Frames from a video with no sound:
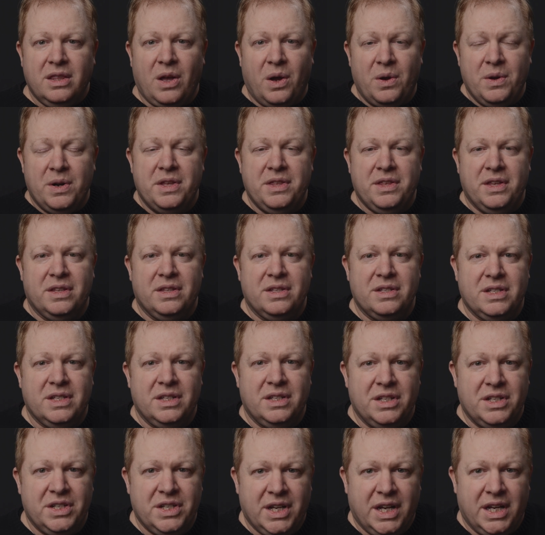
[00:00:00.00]
The only thing that's going
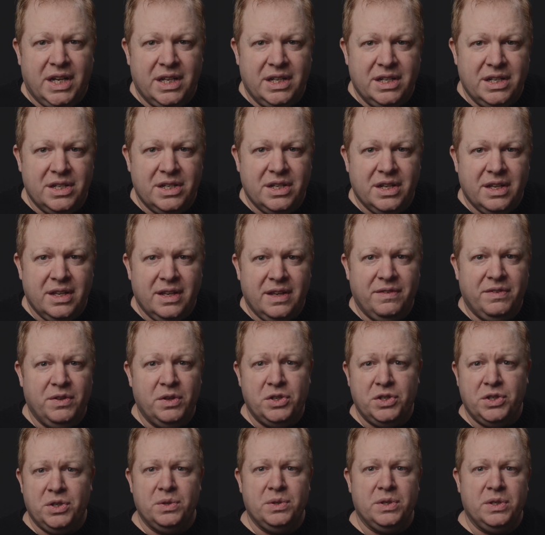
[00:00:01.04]
to change if you
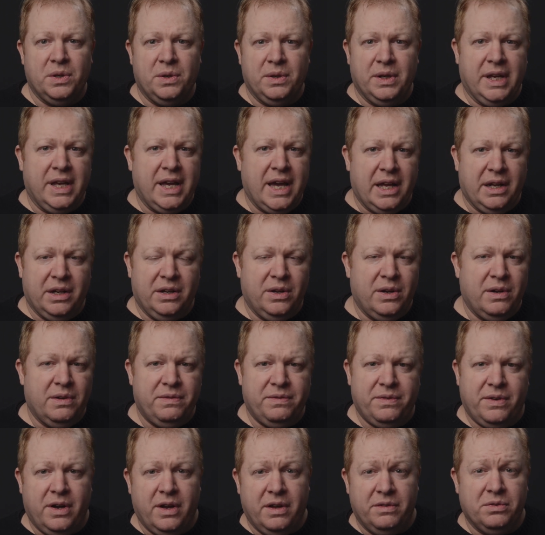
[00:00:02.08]
shoot it on a Canon
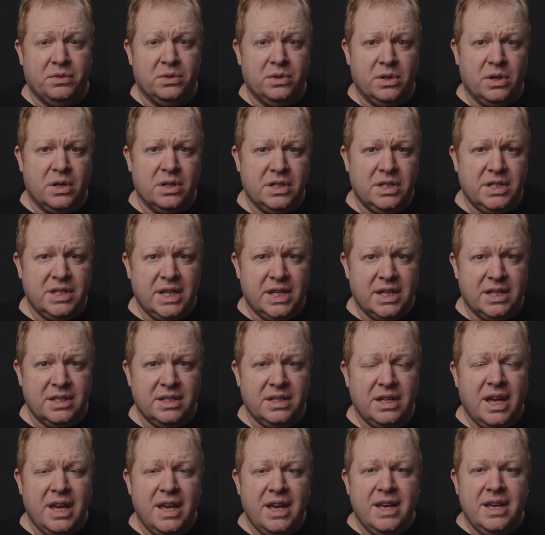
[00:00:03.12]
R5 or an R6
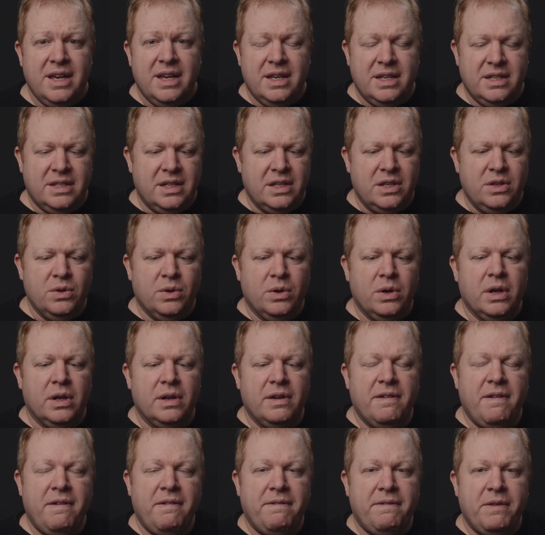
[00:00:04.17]
is that you're going
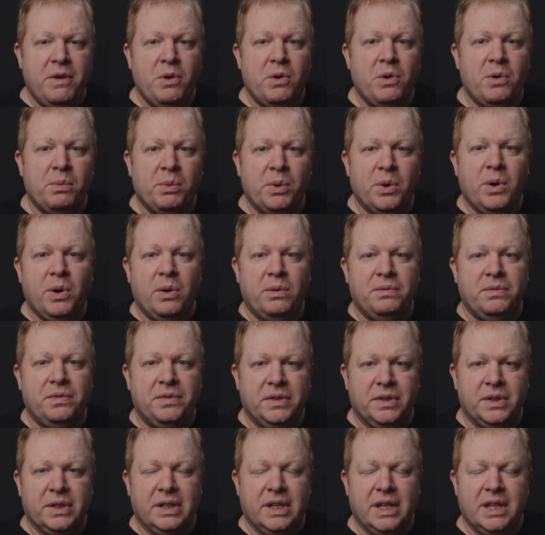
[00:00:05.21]
to feel more
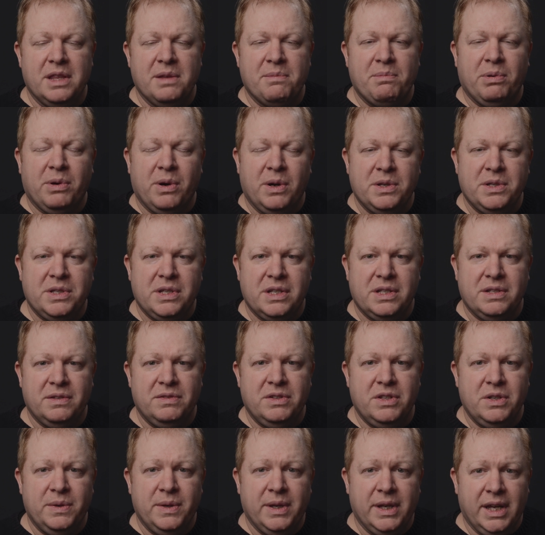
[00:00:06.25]
confident in the process of
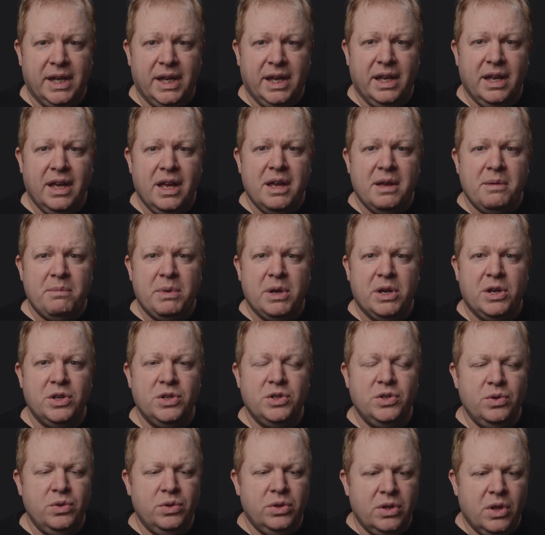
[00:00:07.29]
doing it
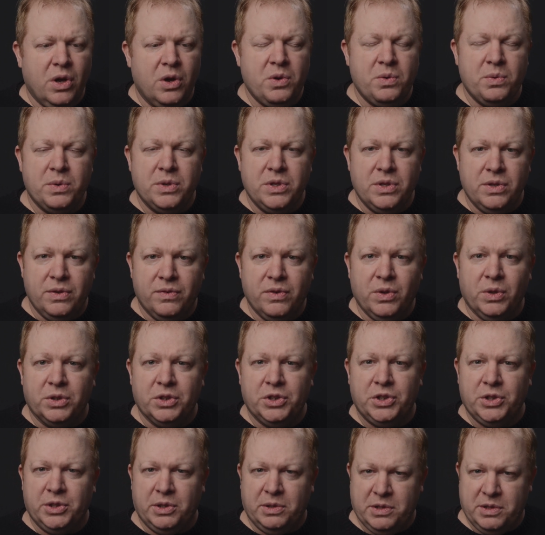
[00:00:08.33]
because you know whether you've got the
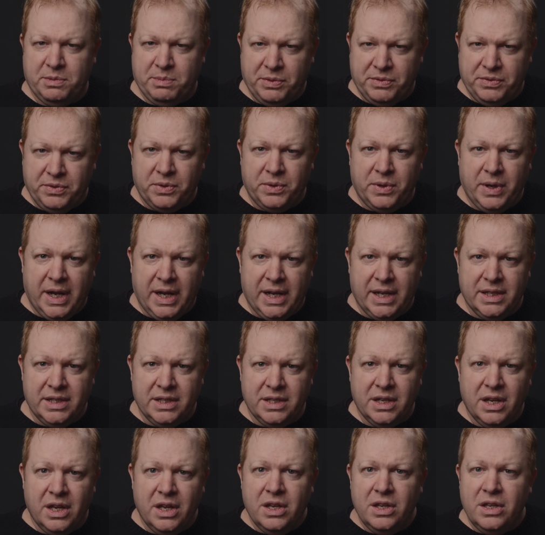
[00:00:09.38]
shots beforehand.
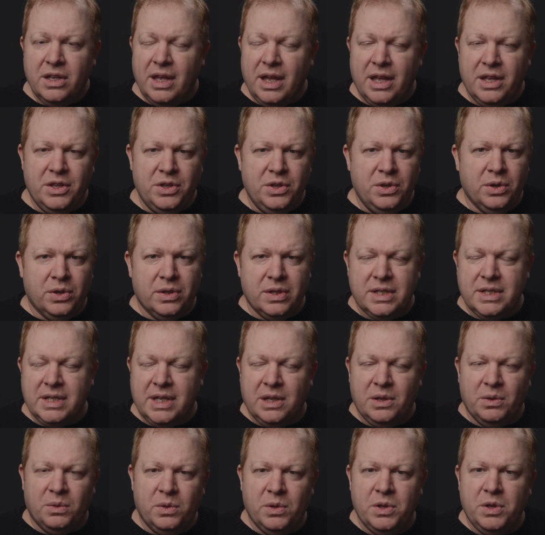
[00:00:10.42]
You can
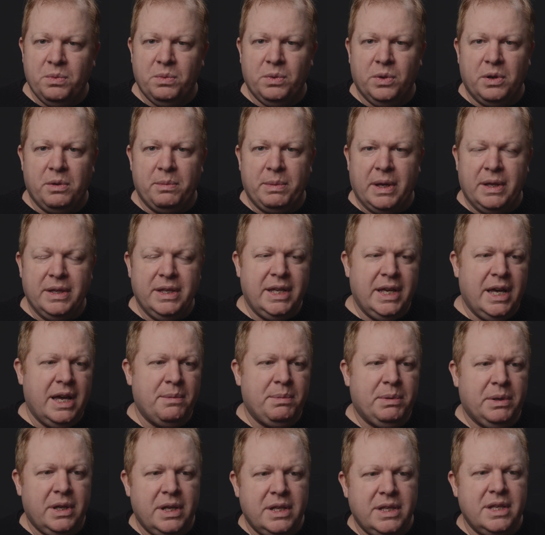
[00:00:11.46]
say all you want about, yeah,
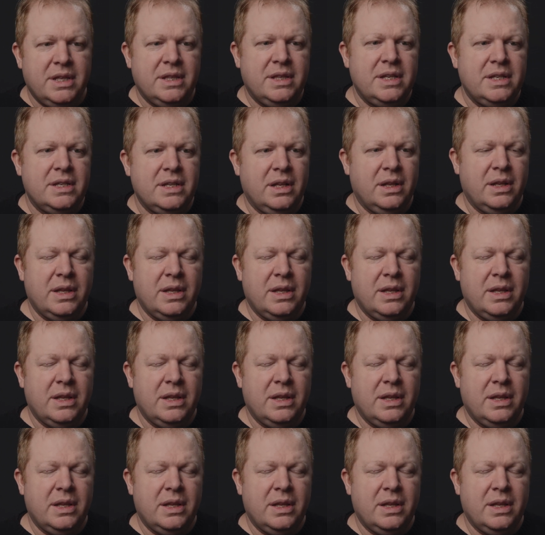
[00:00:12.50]
but I did this.